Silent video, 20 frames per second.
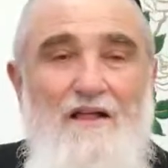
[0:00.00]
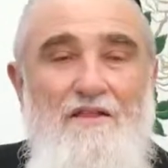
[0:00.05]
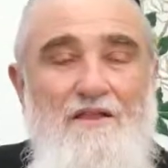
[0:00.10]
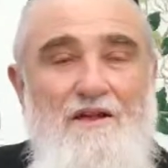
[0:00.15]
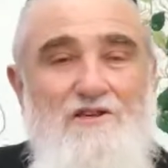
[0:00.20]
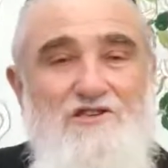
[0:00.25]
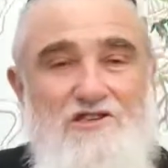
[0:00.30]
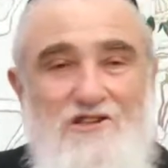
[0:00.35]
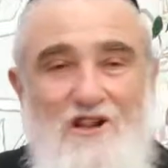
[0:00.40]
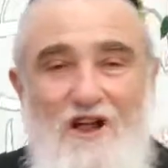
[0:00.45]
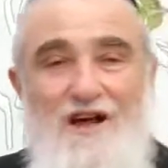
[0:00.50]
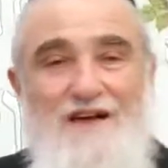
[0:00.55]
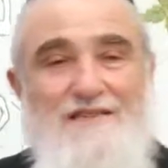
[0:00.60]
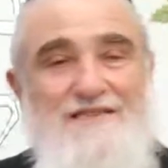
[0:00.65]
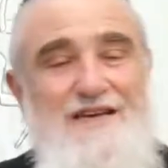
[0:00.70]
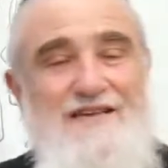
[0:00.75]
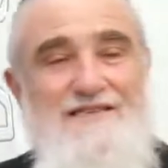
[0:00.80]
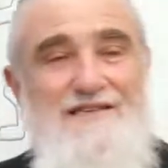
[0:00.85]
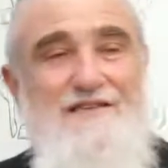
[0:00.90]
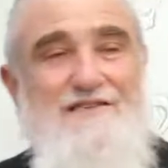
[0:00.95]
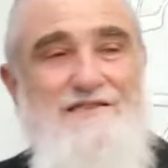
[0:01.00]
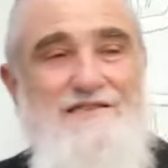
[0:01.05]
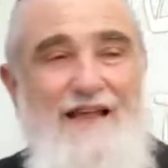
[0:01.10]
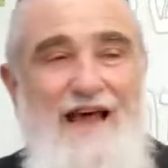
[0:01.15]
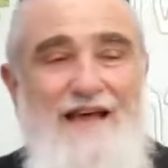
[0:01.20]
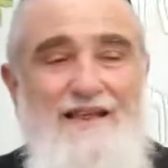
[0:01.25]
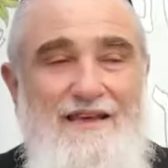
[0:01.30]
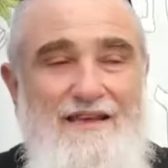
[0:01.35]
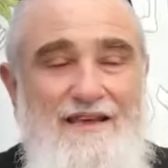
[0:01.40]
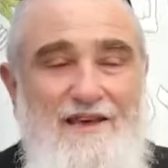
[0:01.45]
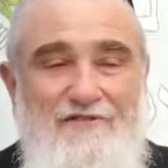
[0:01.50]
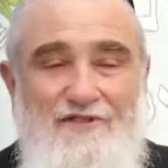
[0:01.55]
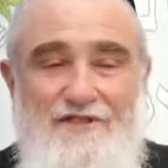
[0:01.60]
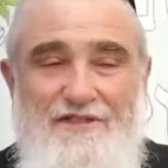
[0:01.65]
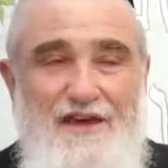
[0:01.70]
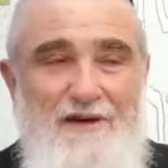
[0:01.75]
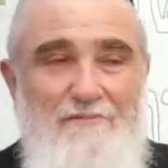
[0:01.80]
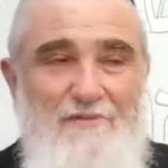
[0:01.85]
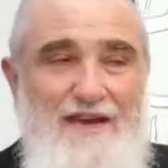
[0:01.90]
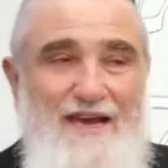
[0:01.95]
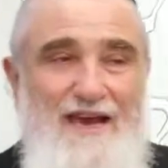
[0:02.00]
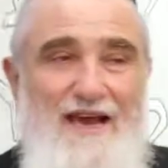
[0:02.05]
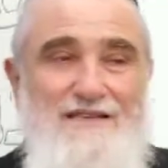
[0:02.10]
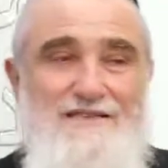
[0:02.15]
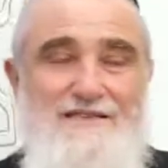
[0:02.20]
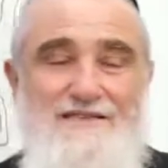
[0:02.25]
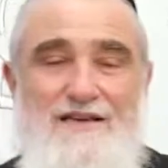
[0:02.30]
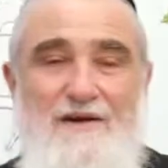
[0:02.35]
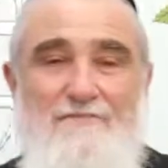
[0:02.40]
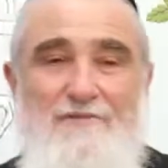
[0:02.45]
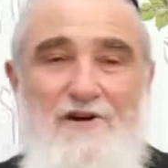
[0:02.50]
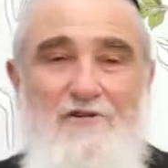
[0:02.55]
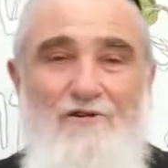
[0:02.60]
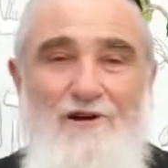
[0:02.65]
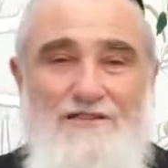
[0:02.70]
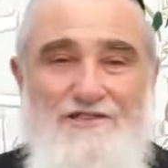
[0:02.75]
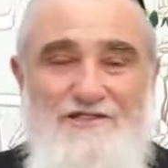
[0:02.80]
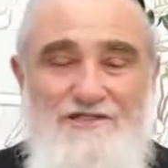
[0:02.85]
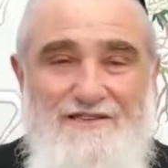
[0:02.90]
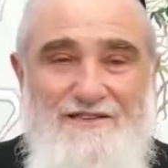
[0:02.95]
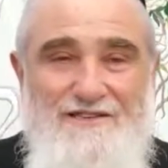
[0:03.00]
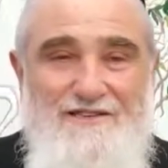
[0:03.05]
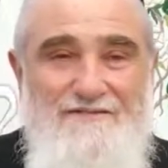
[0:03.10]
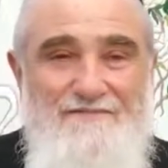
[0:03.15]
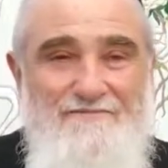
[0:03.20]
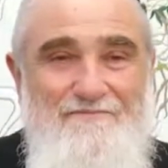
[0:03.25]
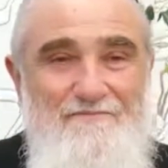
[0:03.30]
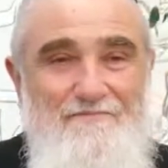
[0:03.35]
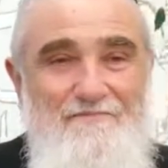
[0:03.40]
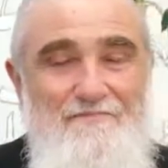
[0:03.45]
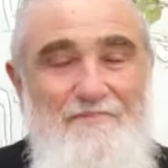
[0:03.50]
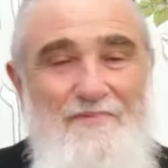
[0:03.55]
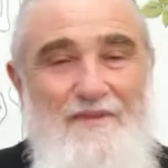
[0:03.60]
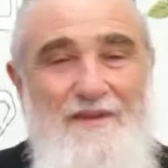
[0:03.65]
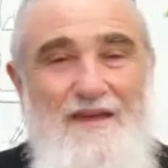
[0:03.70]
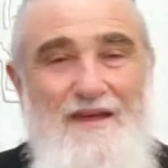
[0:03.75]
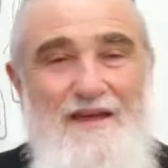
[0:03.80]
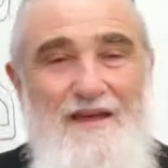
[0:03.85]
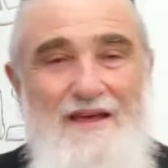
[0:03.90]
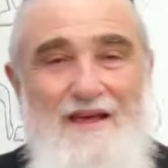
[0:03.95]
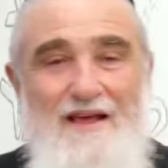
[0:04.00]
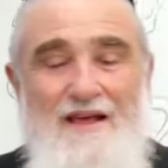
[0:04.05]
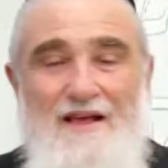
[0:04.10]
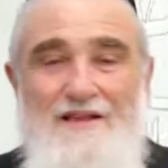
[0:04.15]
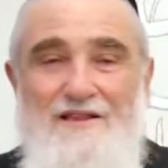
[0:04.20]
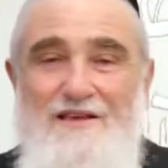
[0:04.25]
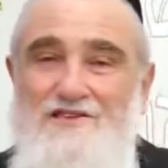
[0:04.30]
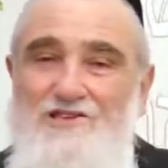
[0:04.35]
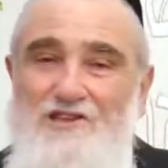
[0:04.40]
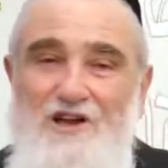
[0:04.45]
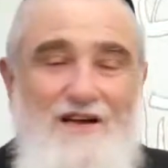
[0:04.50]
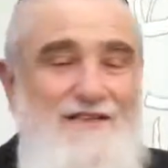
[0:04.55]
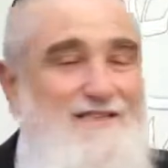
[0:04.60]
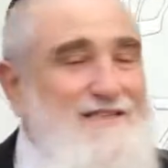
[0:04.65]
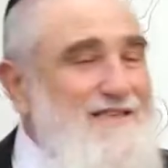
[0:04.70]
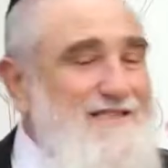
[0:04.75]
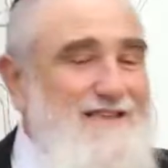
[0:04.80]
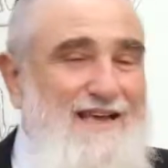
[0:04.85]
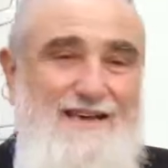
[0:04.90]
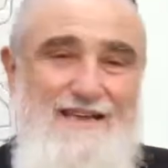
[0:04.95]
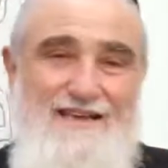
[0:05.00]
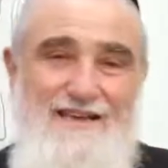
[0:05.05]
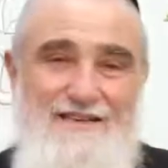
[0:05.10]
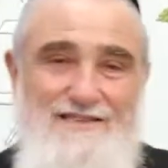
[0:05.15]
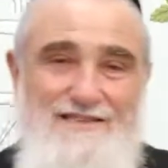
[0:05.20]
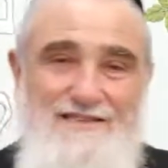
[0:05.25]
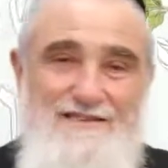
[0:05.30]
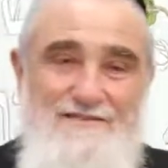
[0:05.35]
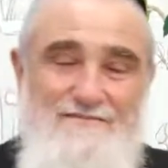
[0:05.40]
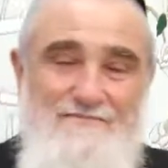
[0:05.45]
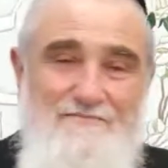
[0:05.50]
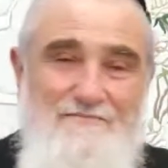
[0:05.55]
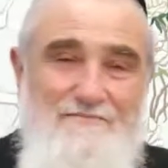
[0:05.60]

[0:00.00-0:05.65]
The Shlah says a slightly different thing, but he answers up a question. The Shlah says like this.